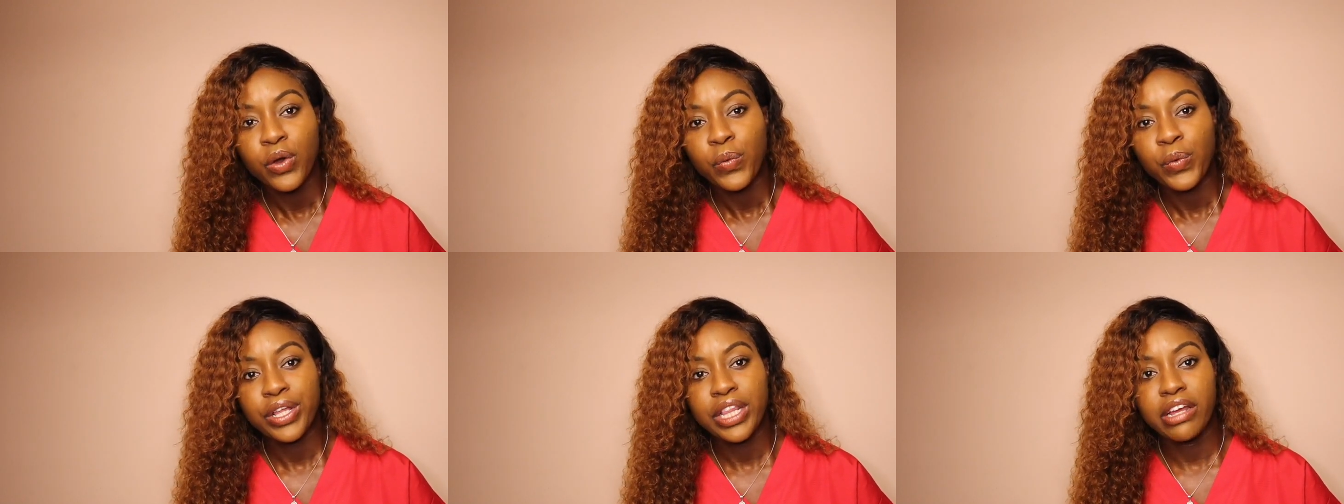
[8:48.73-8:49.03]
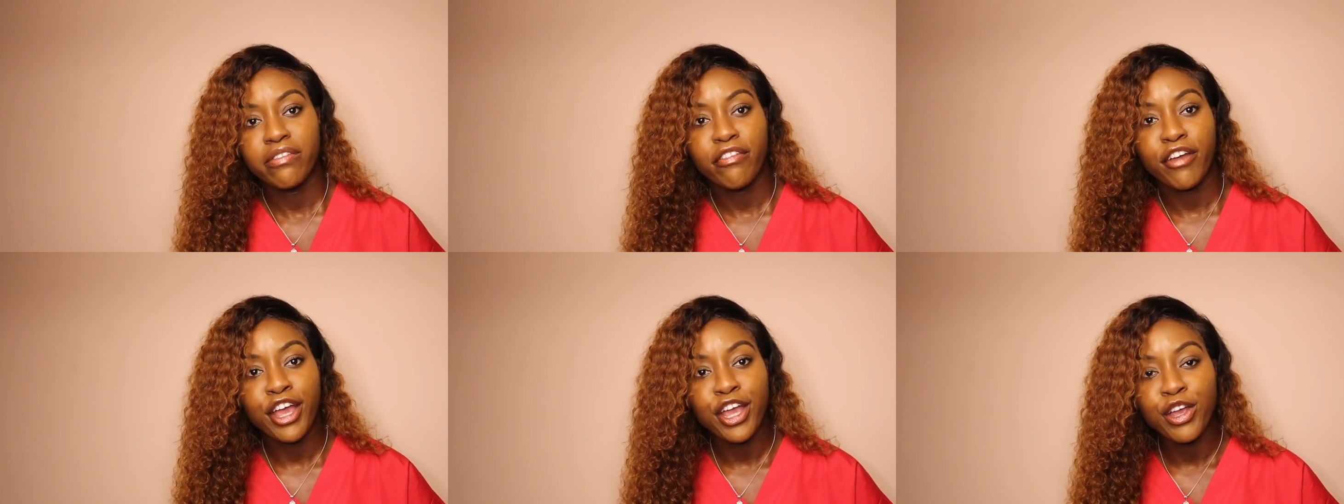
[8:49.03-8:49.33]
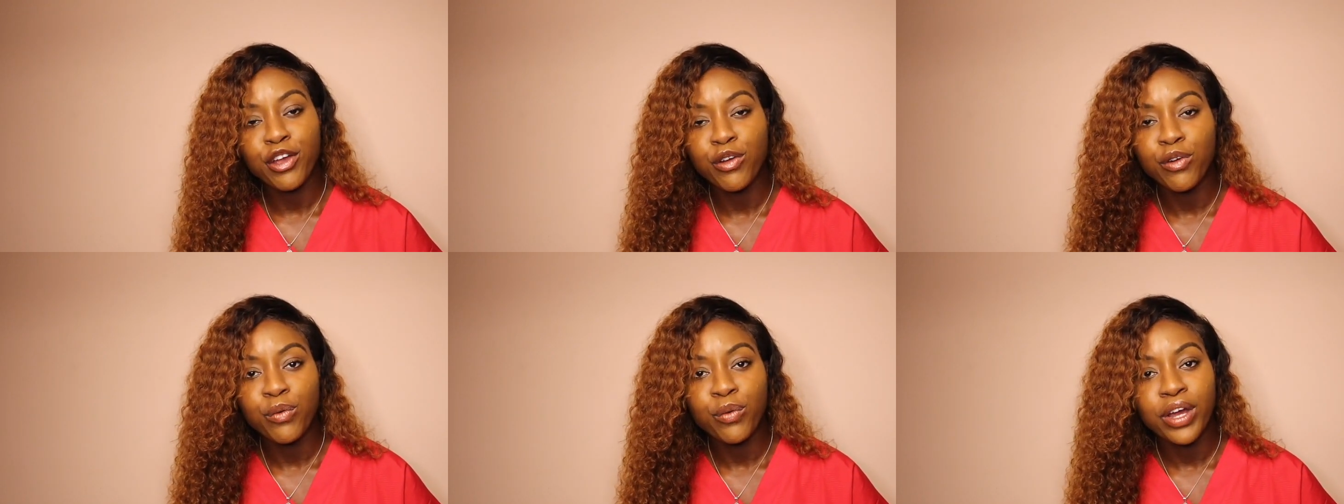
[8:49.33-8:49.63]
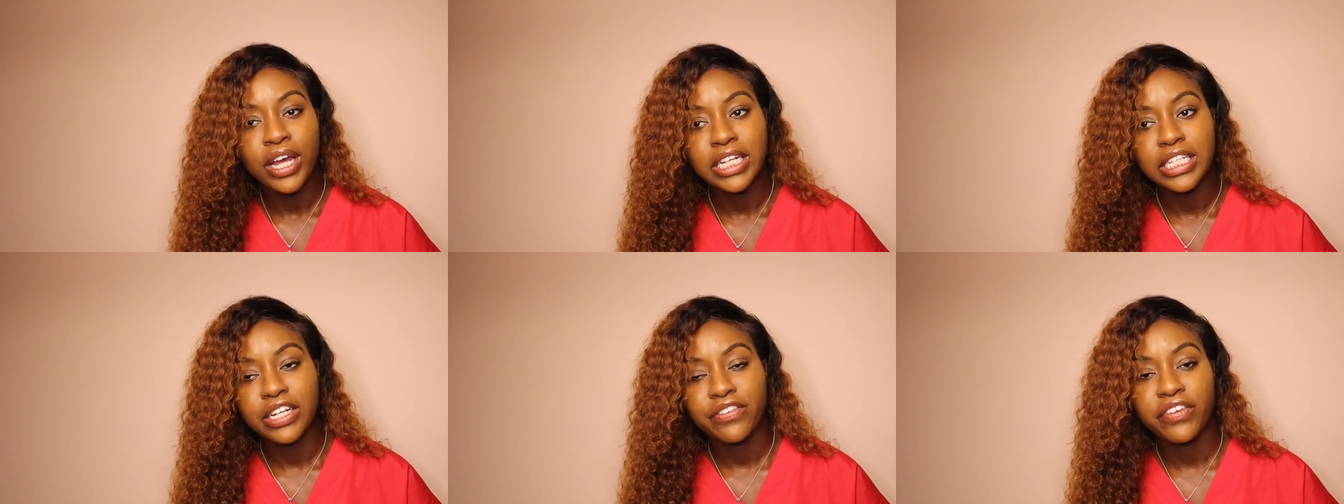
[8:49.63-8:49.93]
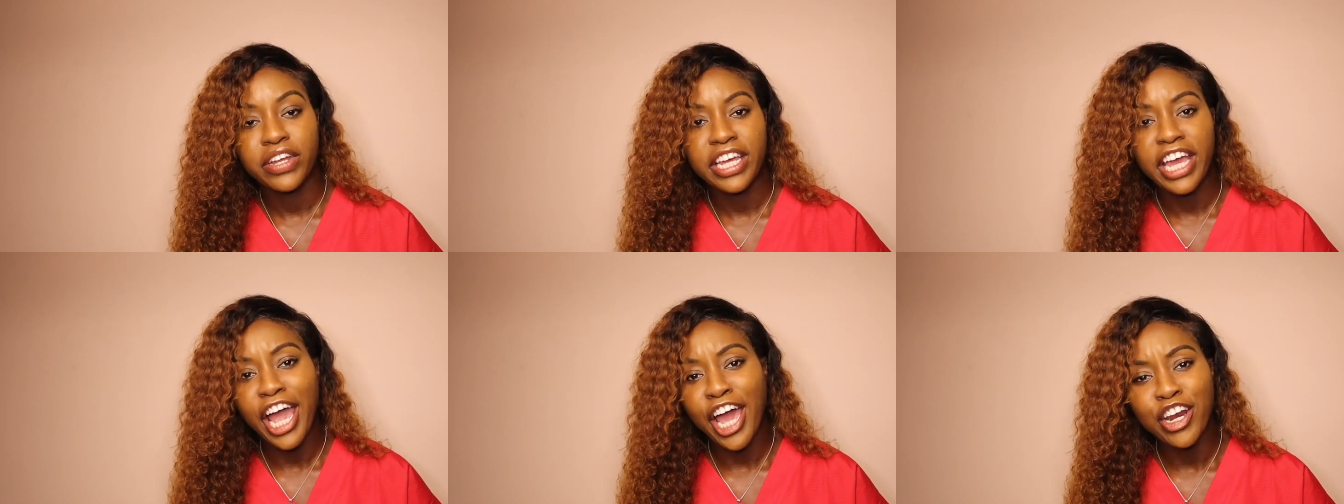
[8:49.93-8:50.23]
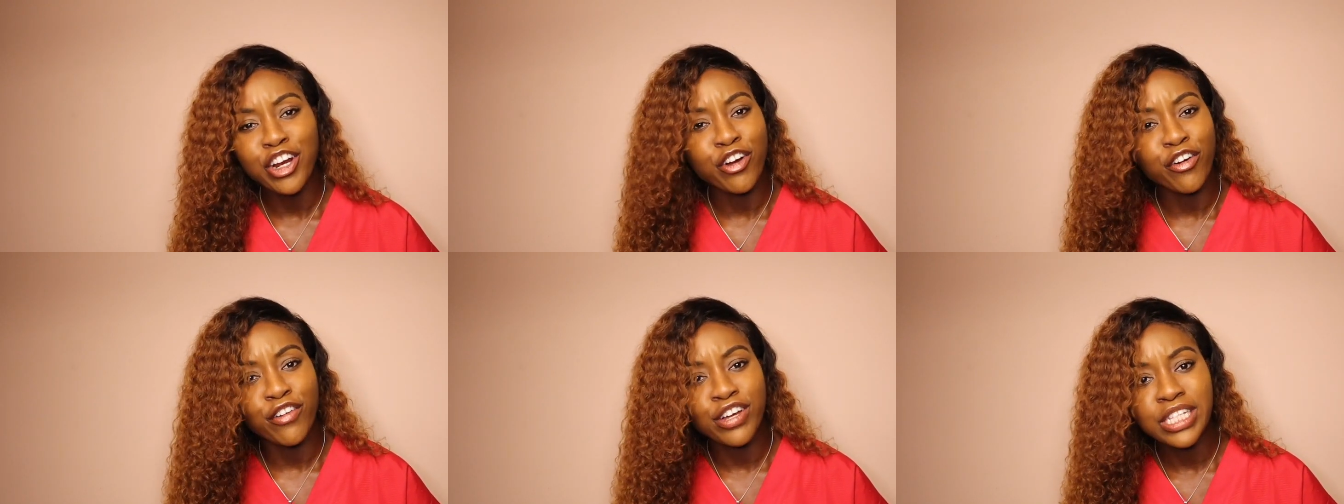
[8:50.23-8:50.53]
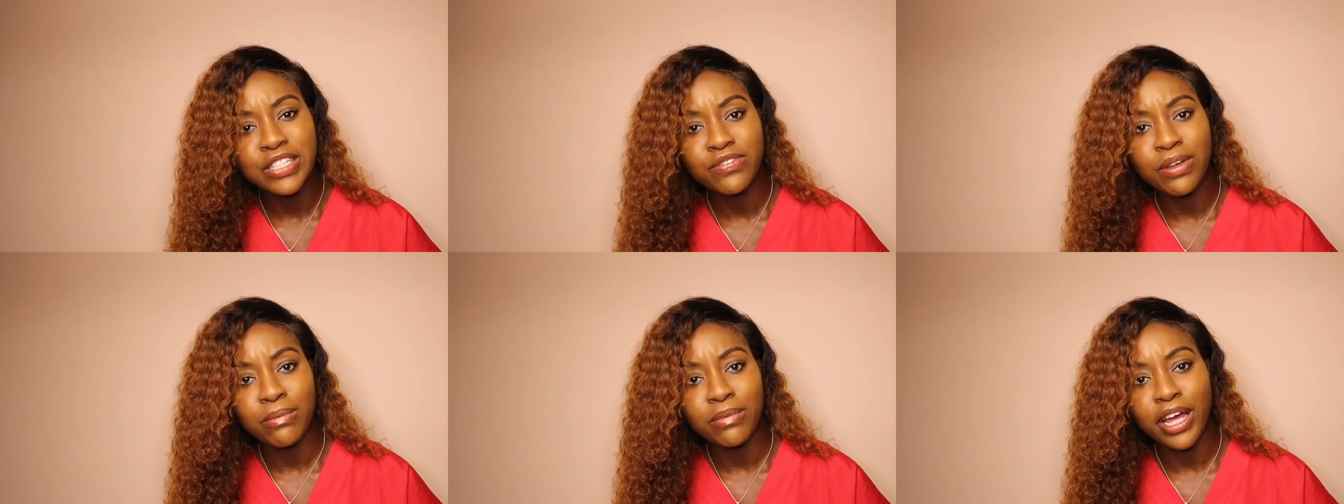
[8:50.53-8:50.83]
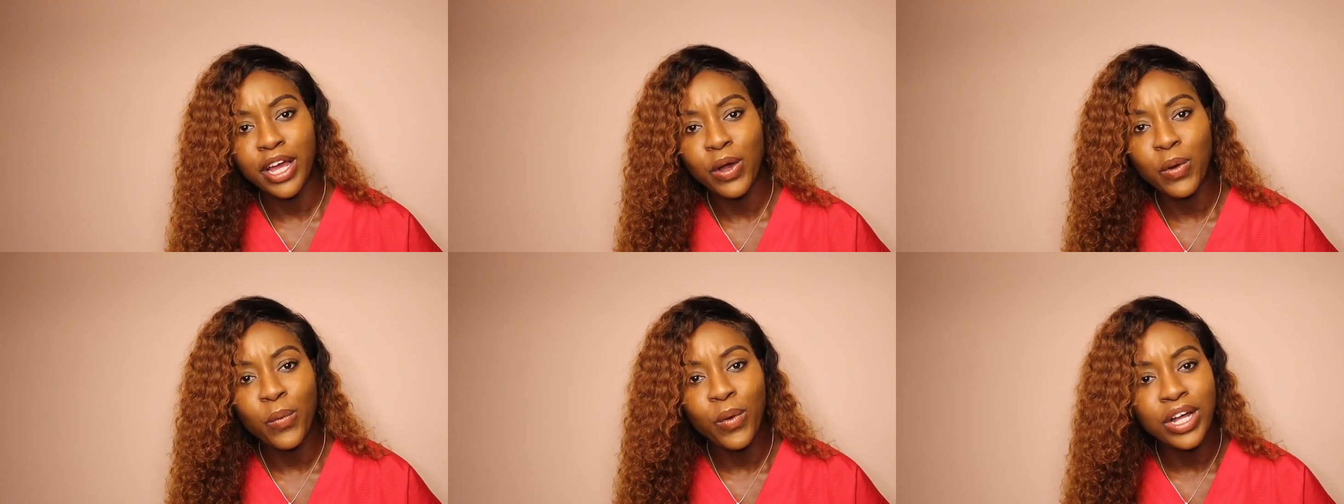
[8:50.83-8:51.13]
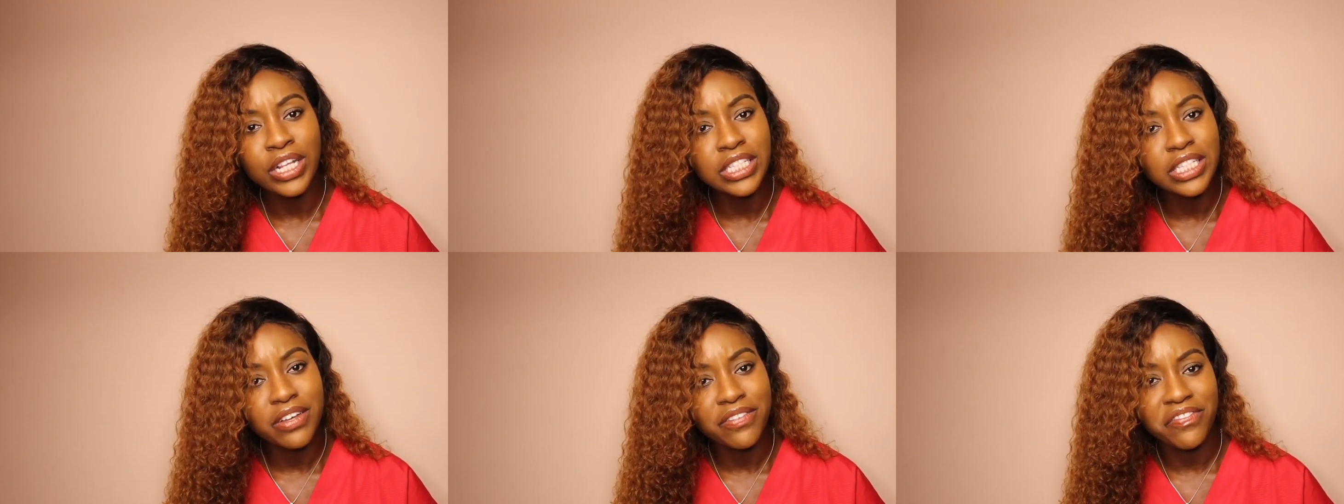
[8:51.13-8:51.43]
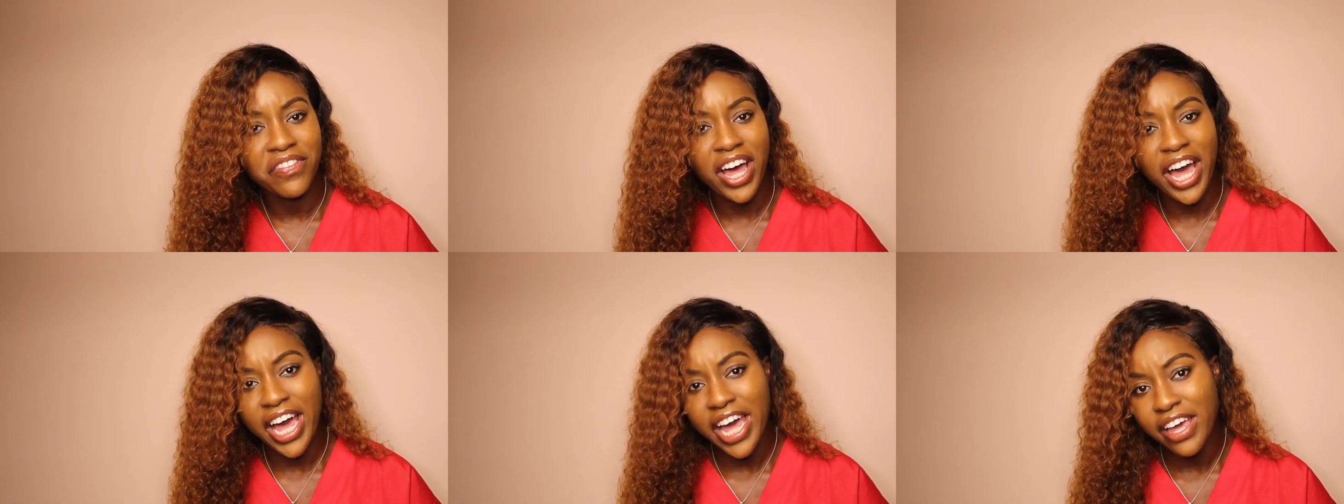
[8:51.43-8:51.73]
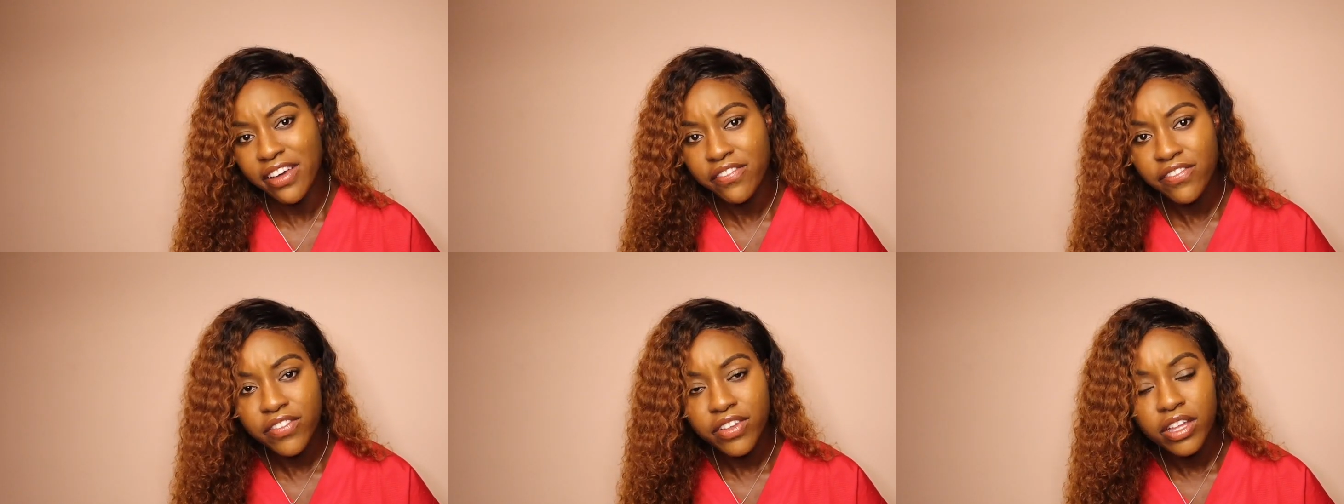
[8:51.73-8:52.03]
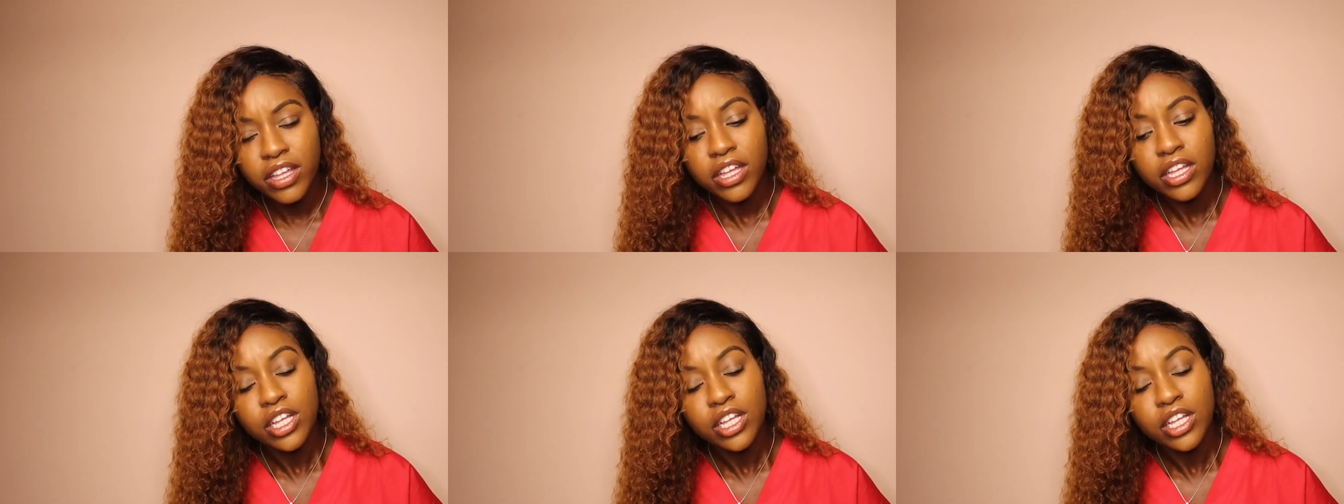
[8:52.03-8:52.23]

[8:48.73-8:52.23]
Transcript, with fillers: where they rate you in different categories from like one to five.